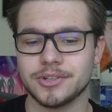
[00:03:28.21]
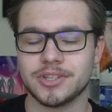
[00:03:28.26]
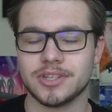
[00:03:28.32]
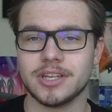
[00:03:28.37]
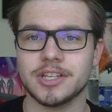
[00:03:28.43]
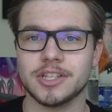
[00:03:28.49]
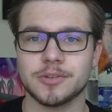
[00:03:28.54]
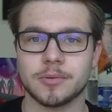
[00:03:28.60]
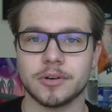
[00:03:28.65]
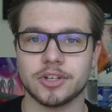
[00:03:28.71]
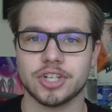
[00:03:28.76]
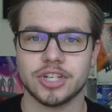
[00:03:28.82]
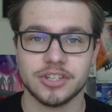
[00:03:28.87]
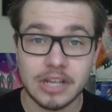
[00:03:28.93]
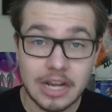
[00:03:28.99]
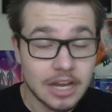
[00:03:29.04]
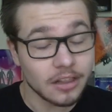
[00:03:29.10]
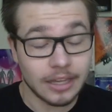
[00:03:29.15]
scenes where
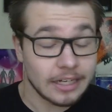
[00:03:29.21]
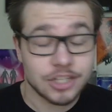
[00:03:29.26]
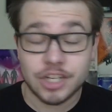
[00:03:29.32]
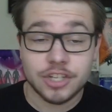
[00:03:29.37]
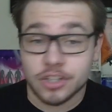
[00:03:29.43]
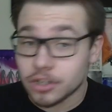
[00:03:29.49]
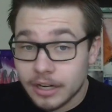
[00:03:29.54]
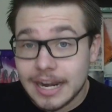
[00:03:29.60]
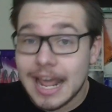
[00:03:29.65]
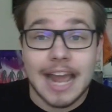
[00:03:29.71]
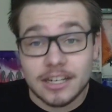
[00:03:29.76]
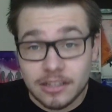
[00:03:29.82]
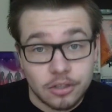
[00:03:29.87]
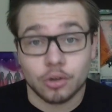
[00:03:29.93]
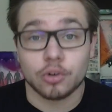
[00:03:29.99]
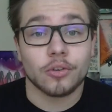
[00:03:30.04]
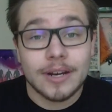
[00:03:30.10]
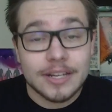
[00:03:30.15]
she's like, she's starting to act a
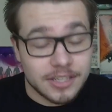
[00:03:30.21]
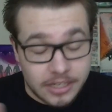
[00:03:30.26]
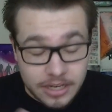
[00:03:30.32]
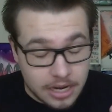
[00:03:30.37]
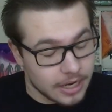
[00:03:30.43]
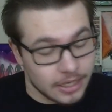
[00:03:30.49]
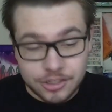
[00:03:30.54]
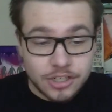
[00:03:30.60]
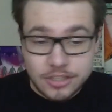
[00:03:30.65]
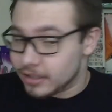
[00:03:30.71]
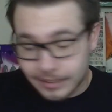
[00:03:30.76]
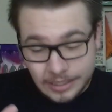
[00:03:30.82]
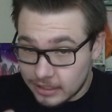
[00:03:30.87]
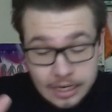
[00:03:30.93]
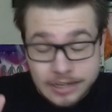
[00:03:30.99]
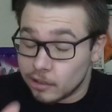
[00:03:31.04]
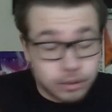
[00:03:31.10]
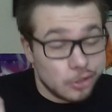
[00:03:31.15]
little crazy, and she's like
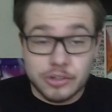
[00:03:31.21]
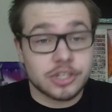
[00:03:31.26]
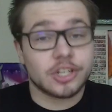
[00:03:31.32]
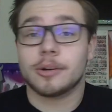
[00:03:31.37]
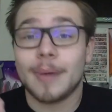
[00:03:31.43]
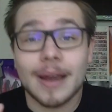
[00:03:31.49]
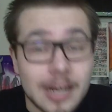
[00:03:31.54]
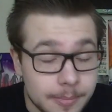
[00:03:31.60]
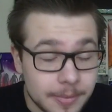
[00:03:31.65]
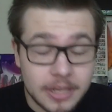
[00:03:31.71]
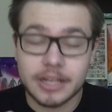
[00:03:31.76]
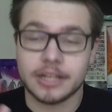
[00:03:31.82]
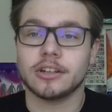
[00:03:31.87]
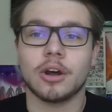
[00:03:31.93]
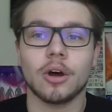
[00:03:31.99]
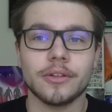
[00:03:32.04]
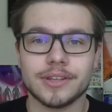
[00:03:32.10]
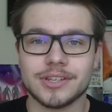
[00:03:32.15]
kind of losing her mind a bit
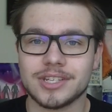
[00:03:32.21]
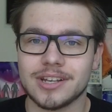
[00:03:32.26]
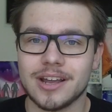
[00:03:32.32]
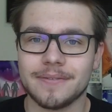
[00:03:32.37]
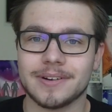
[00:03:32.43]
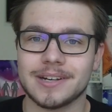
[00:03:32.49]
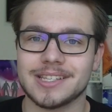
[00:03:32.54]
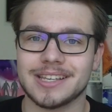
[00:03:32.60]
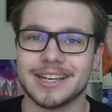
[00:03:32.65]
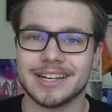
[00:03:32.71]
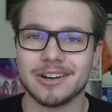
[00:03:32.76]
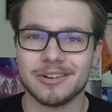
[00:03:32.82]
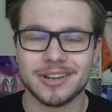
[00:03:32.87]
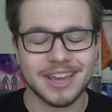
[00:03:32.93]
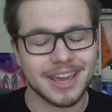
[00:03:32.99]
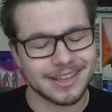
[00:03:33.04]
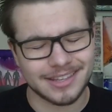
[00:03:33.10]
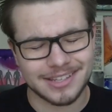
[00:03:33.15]
and all this stuff, and it's like,
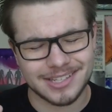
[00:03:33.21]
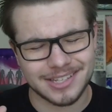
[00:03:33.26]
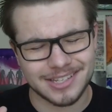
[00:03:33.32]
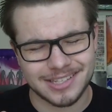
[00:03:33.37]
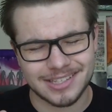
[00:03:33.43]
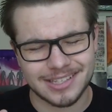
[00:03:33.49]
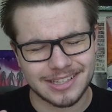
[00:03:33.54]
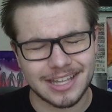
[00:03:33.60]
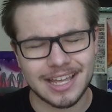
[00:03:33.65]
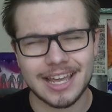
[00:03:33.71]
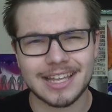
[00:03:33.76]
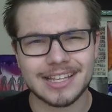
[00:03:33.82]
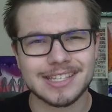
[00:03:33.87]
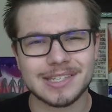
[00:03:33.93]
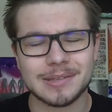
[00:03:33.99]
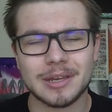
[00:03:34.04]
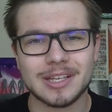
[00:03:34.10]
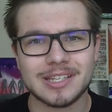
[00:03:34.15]
okay, this is,
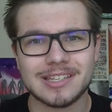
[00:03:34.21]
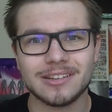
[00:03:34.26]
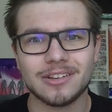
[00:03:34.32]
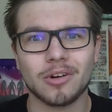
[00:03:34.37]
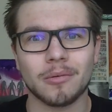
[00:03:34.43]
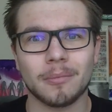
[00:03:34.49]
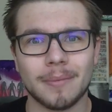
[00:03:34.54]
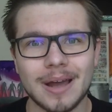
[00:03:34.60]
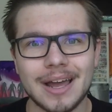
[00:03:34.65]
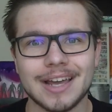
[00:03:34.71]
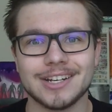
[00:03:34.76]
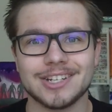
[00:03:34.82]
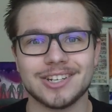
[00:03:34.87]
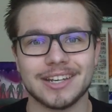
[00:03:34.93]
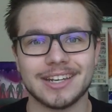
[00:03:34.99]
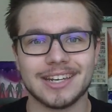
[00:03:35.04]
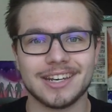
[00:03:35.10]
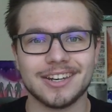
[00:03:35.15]
it's a little
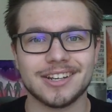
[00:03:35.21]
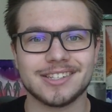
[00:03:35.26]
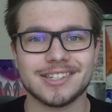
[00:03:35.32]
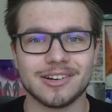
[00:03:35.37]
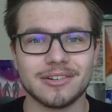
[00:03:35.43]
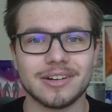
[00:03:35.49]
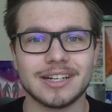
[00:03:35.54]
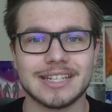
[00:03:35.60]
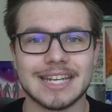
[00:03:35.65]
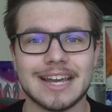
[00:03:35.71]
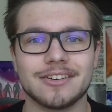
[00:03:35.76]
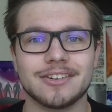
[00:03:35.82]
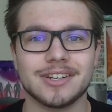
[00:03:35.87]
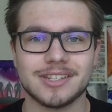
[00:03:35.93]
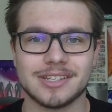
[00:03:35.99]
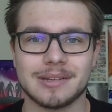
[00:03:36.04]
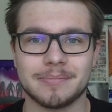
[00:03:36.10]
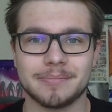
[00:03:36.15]
much. Like, can you tone it down
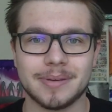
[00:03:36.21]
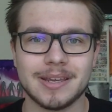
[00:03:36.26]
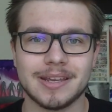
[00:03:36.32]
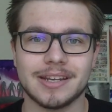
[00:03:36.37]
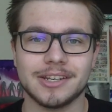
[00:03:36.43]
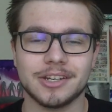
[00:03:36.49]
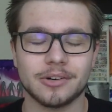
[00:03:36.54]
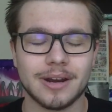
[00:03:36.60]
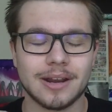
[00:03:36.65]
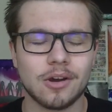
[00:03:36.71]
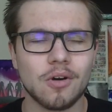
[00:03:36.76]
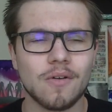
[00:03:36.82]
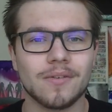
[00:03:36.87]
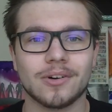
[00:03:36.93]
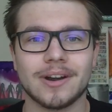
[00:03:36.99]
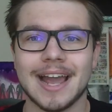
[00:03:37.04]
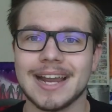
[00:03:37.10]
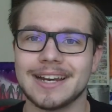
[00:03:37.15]
just a bit? You're
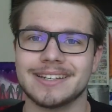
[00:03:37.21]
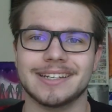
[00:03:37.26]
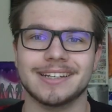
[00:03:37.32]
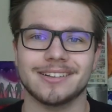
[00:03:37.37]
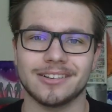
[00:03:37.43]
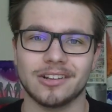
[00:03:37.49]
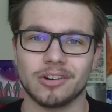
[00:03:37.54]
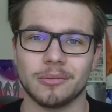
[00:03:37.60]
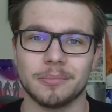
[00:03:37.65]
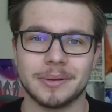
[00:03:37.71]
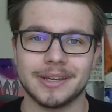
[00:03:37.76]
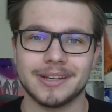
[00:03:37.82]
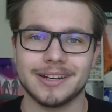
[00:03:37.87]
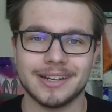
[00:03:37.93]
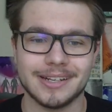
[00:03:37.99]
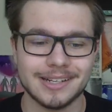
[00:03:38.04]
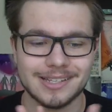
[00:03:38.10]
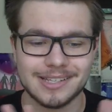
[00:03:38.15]
overacting a little
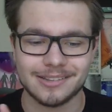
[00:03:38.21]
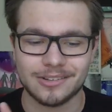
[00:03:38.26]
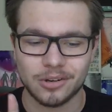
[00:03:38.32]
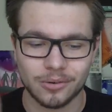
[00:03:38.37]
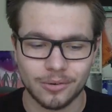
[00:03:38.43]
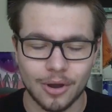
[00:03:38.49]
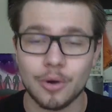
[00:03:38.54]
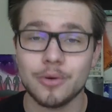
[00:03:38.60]
bit, and it's a little